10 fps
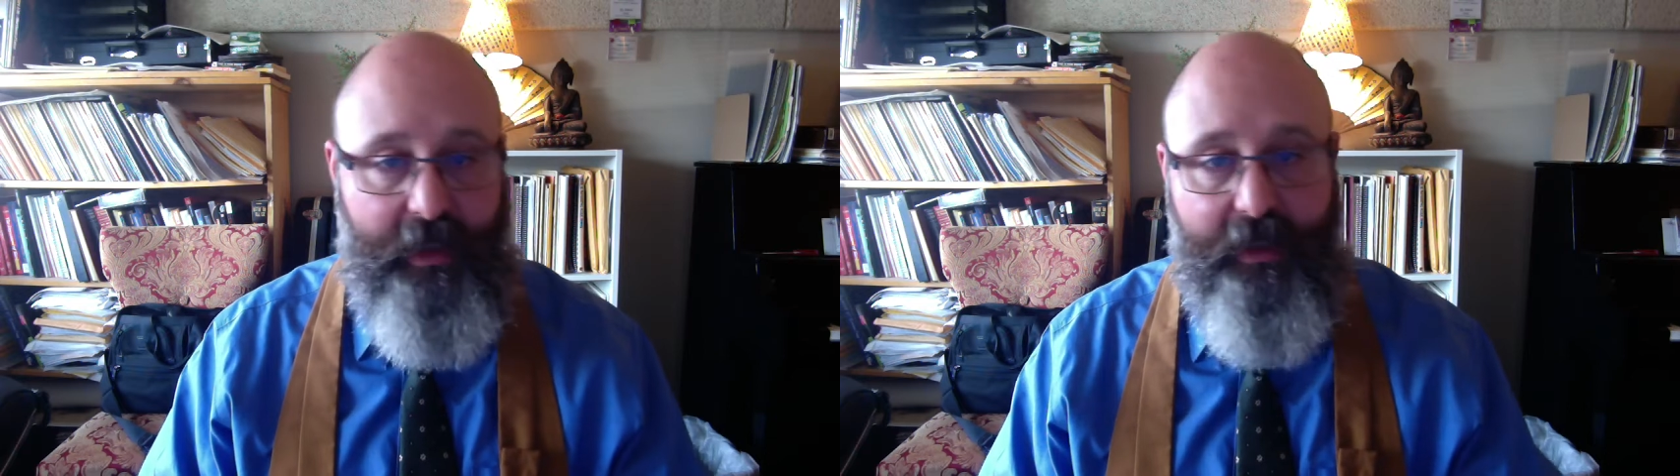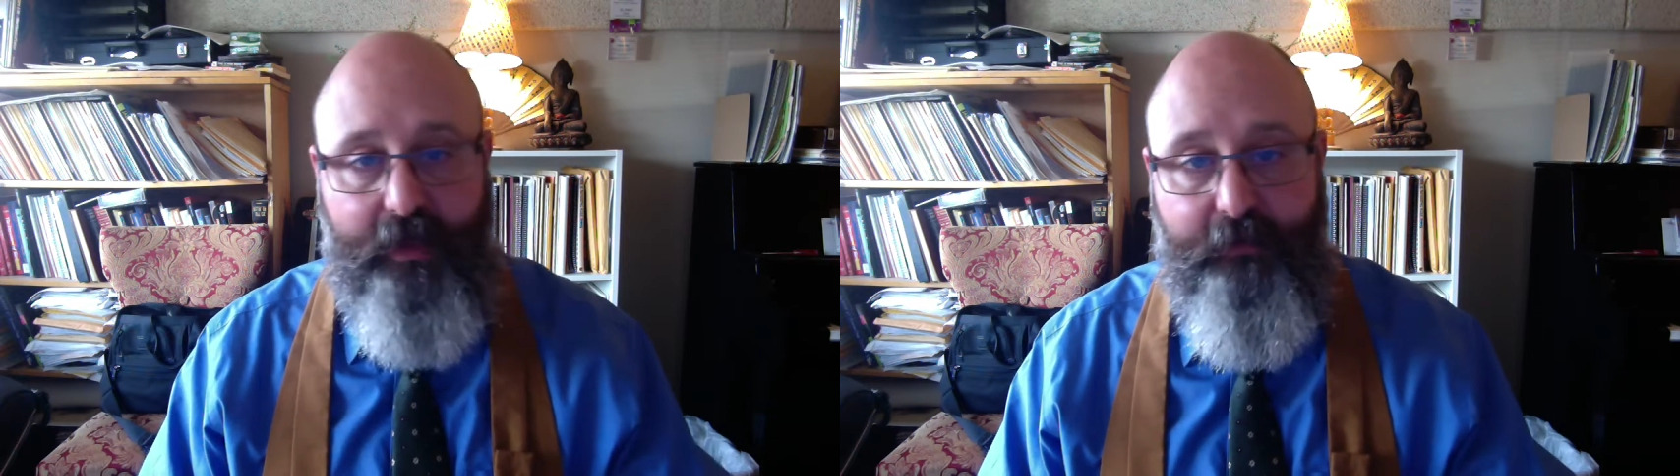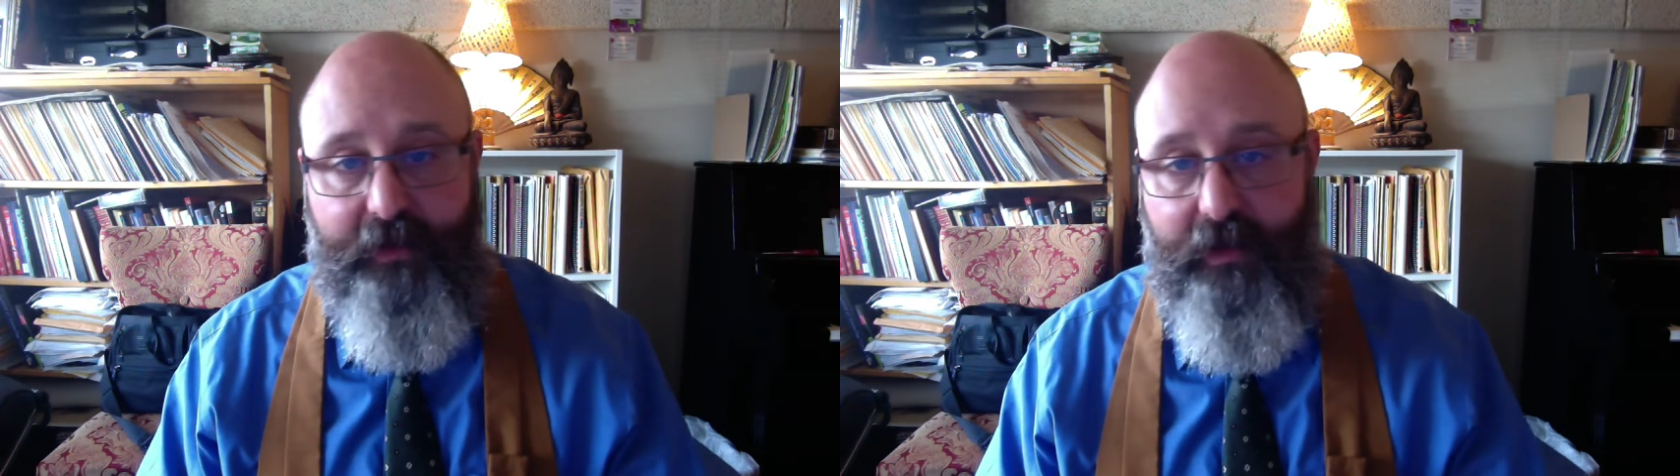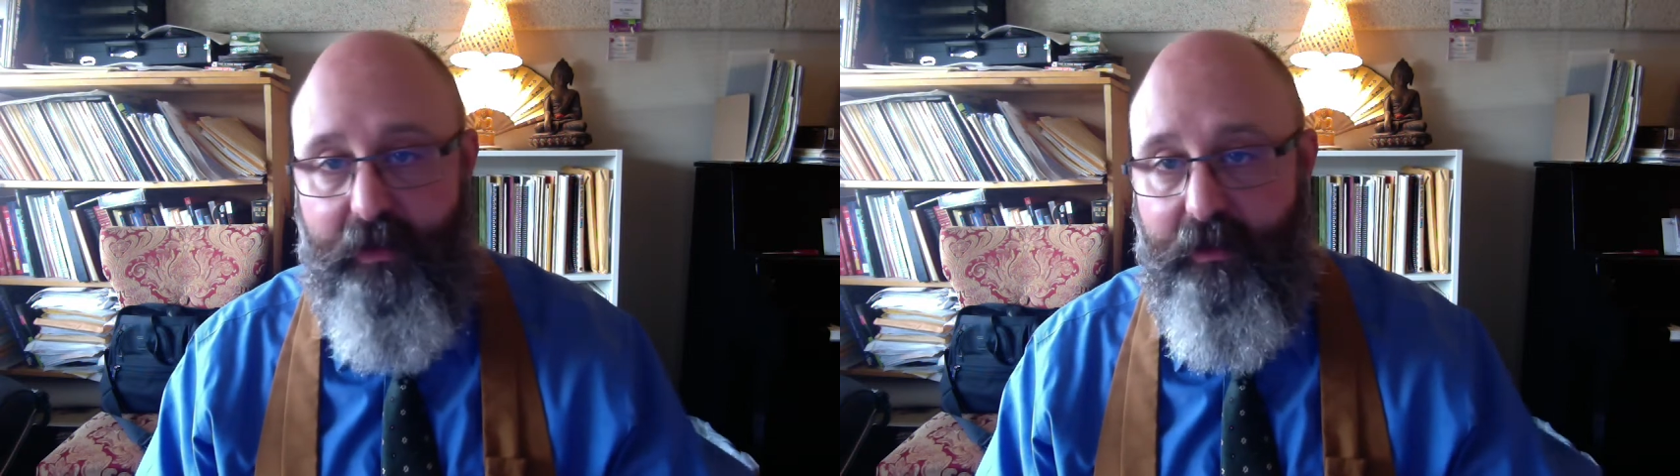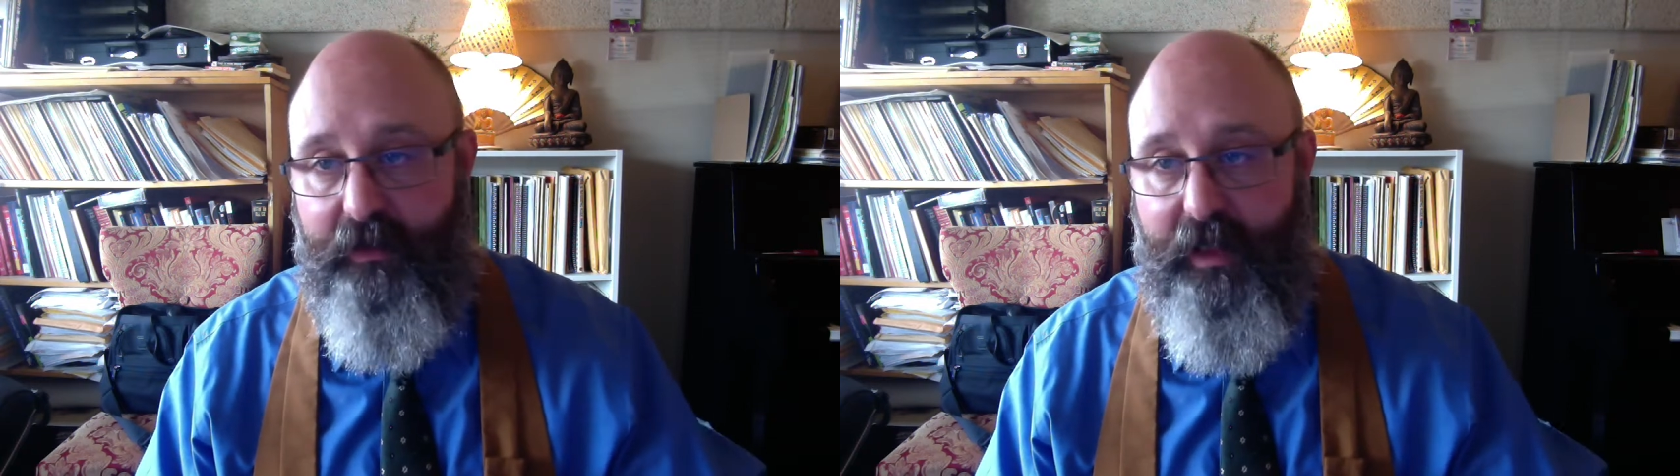that can be
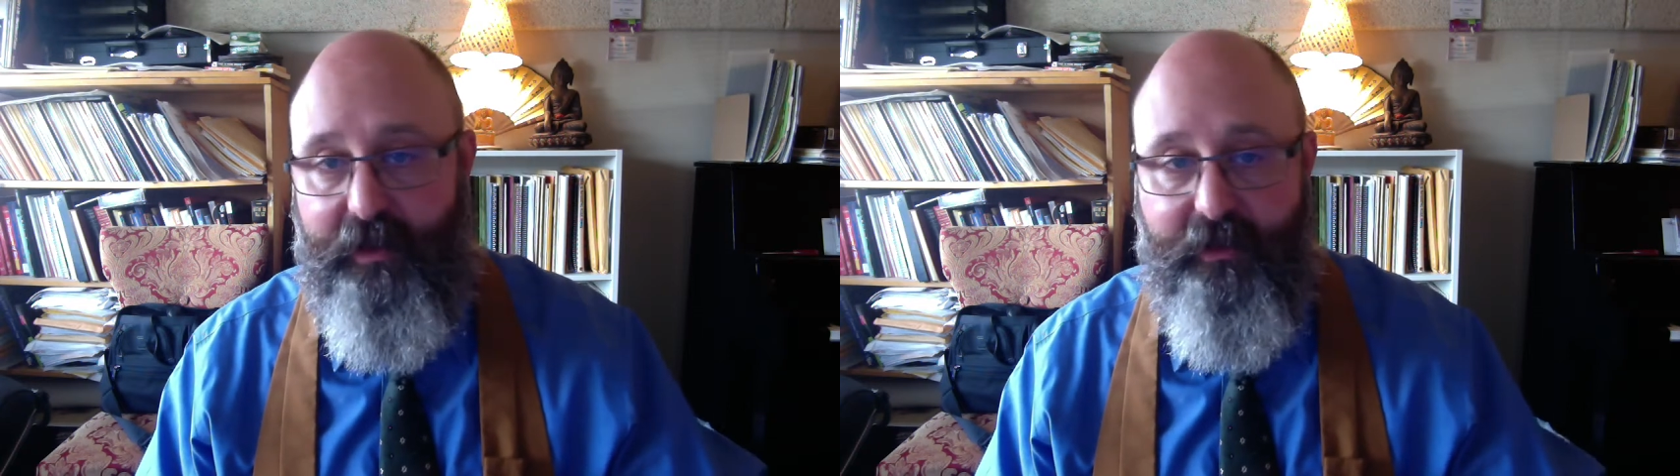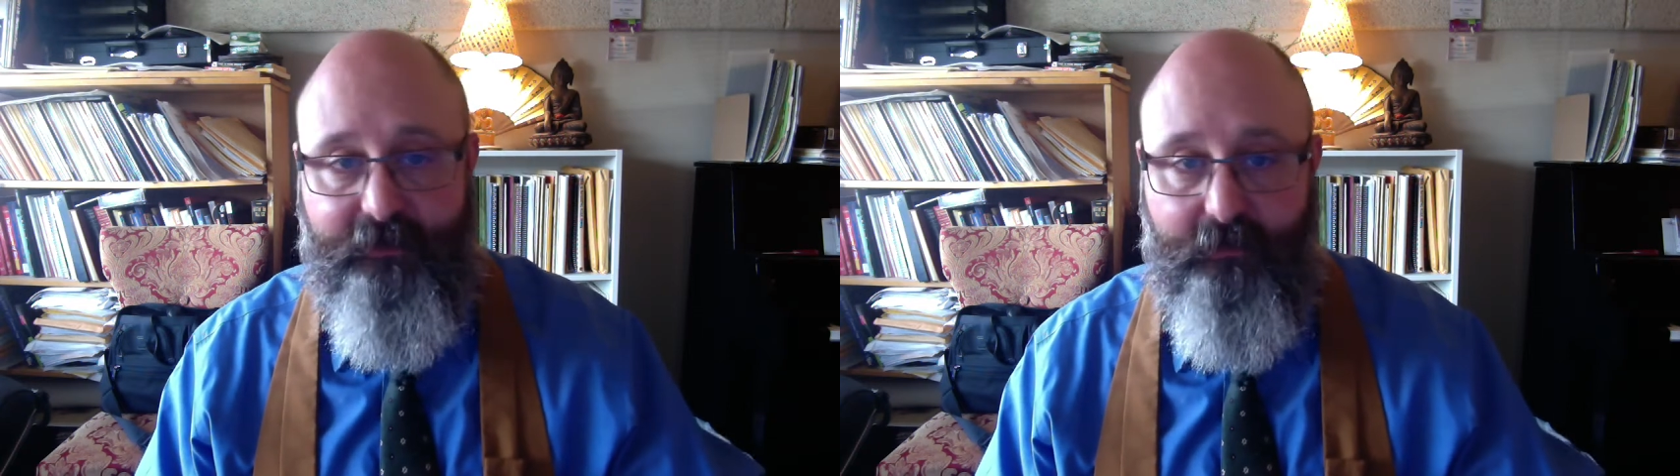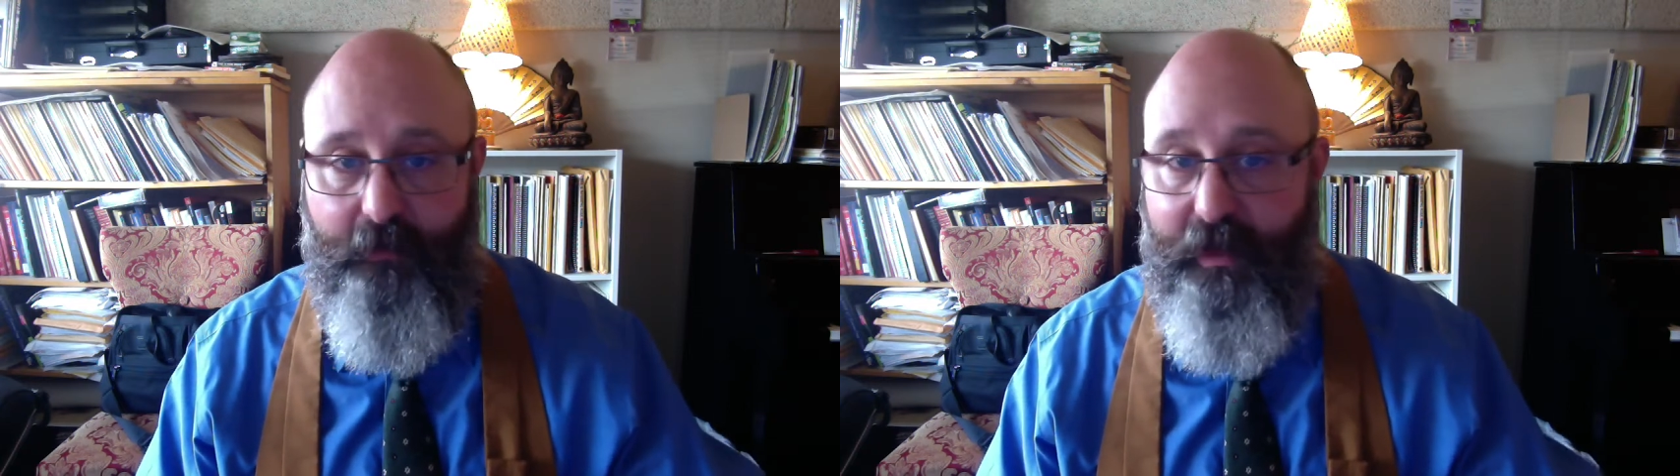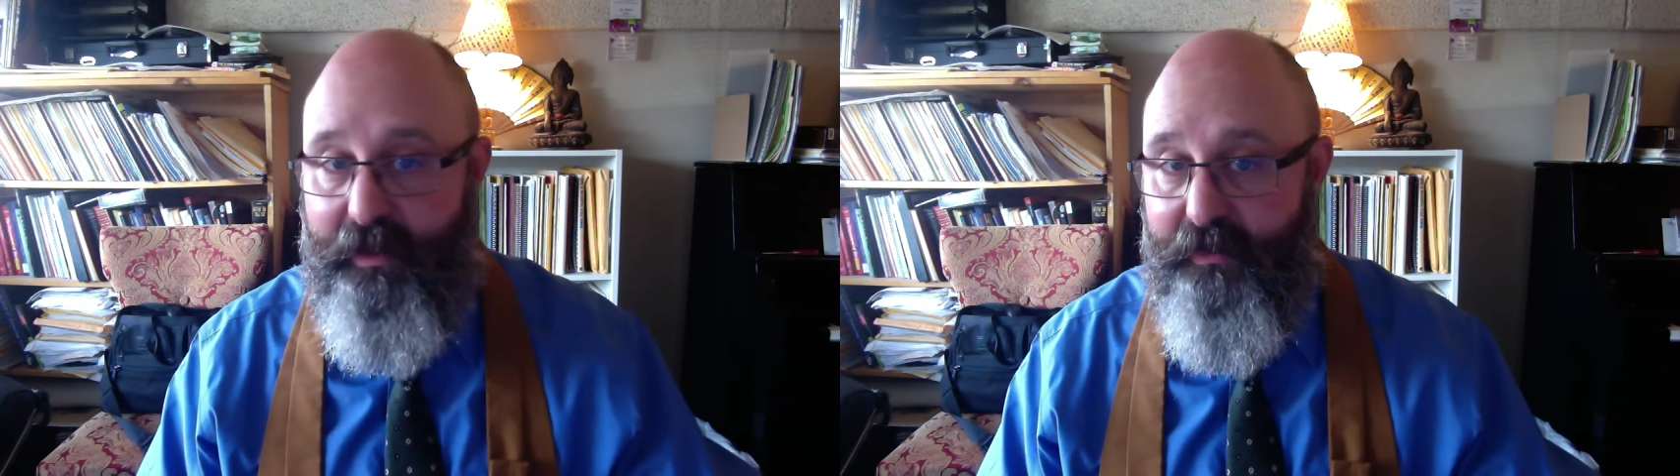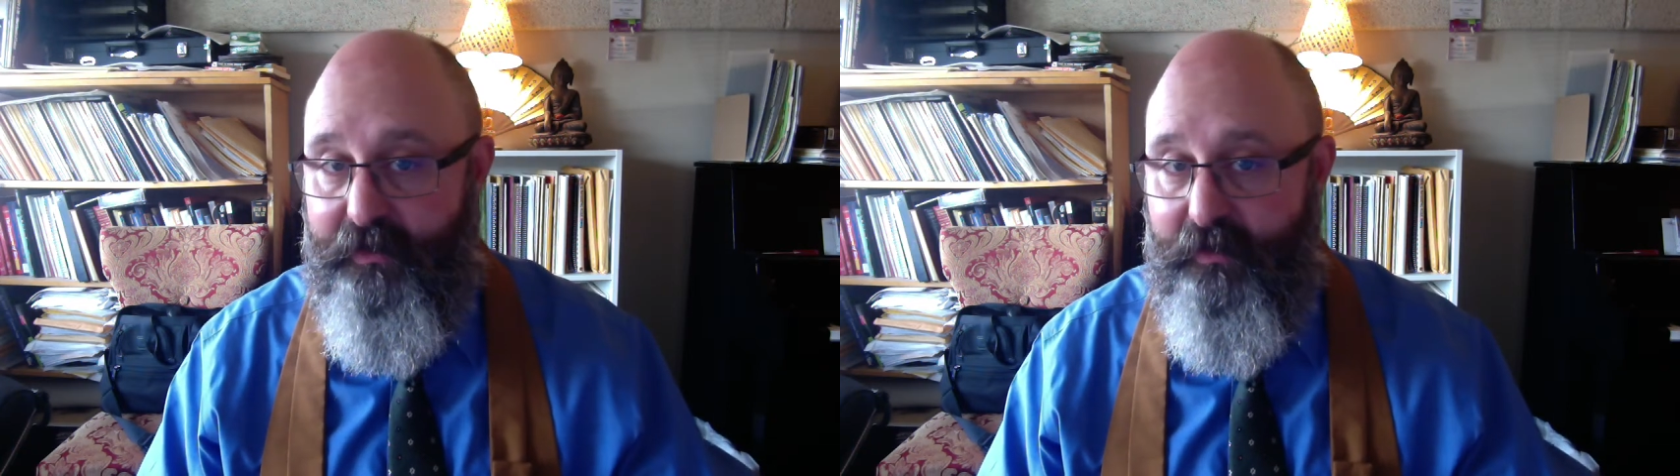done in a lot of different
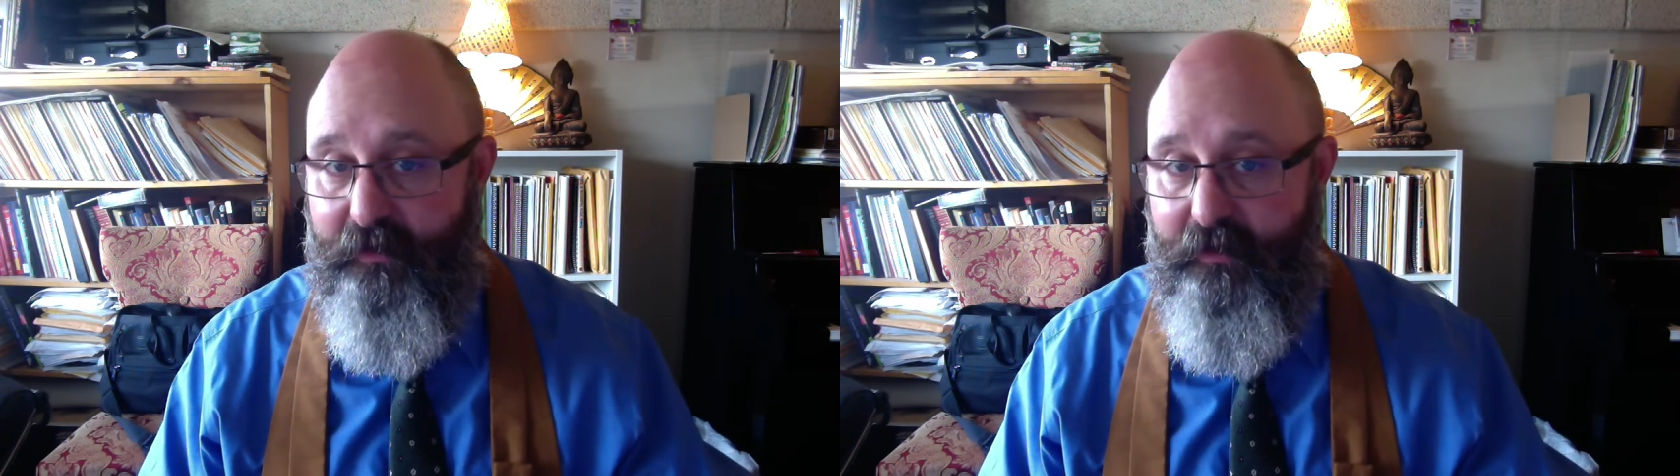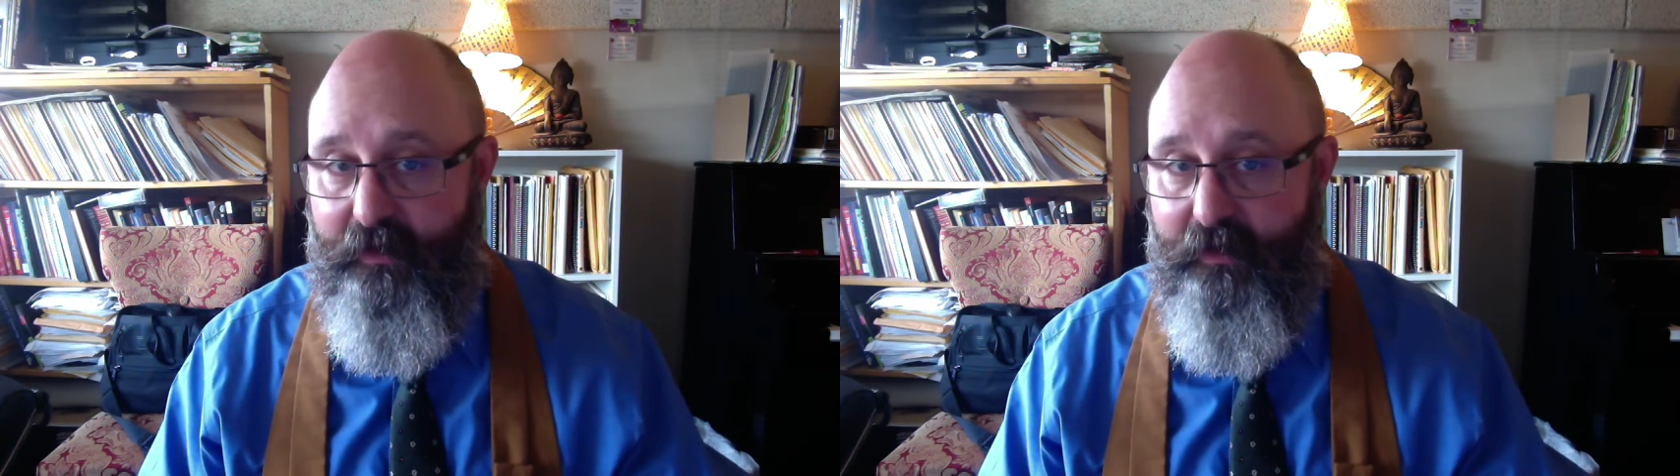ways.